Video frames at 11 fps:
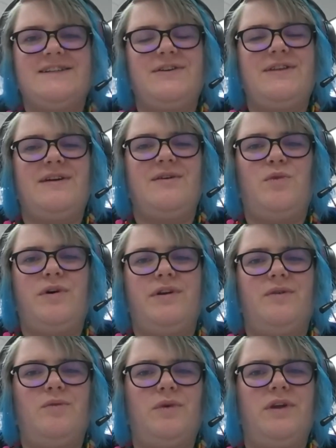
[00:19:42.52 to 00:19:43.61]
So that what
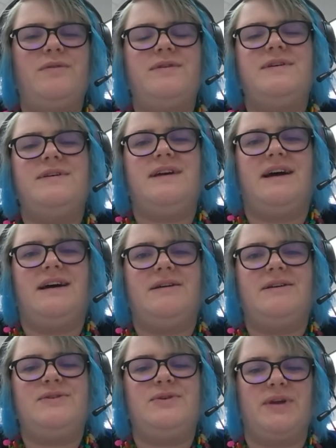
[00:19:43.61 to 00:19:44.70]
you
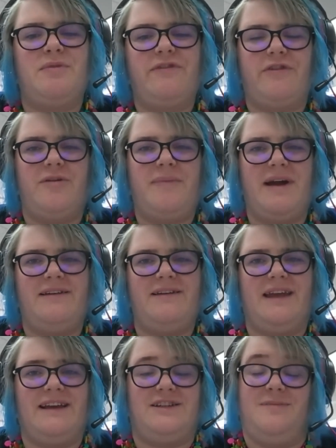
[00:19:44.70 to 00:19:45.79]
were talking before about
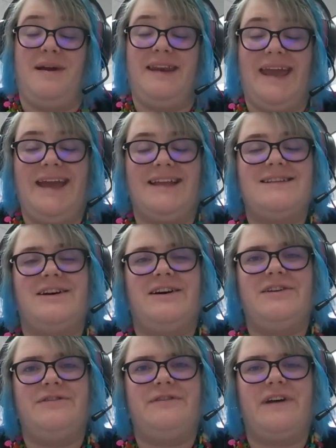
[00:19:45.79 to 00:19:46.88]
actually about ants
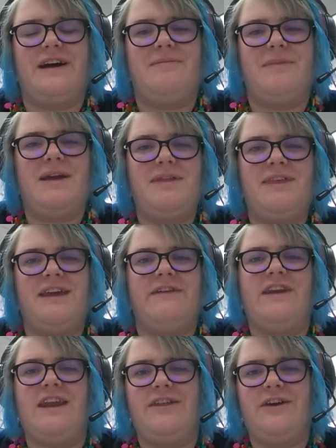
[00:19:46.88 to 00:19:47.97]
kind of made me think of
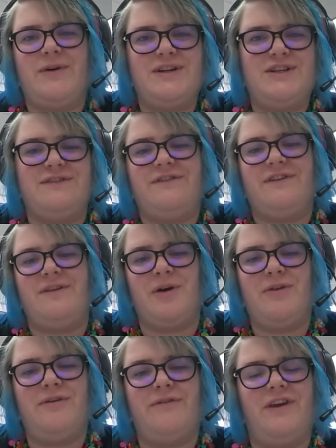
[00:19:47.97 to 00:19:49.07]
another question for the
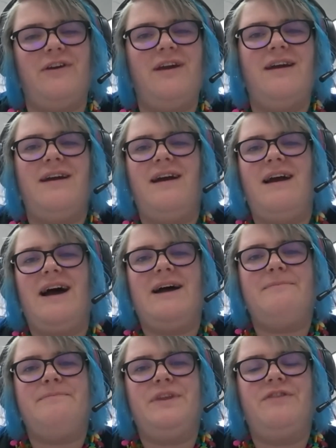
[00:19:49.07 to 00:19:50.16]
both of you.
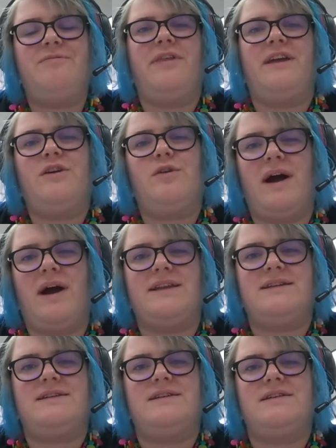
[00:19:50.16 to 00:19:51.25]
You've both had quite
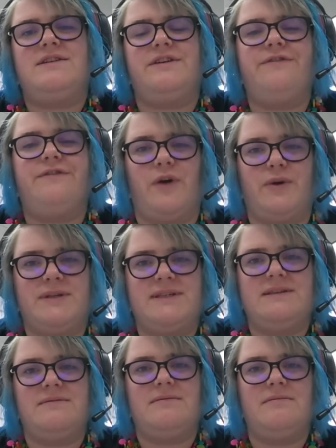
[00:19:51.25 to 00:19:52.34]

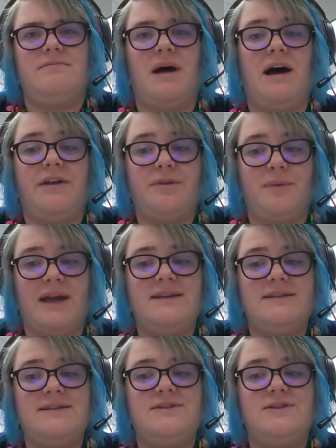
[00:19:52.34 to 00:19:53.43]
diverse
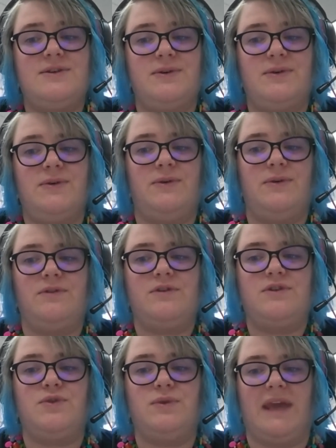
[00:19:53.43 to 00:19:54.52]
pathways to
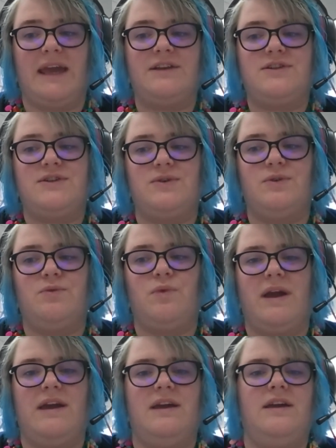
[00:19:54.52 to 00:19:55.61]
get to
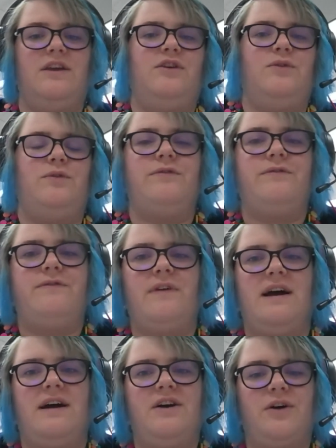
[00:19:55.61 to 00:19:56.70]
where you've
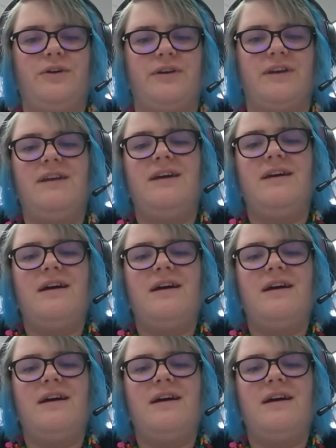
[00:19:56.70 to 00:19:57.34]
gotten.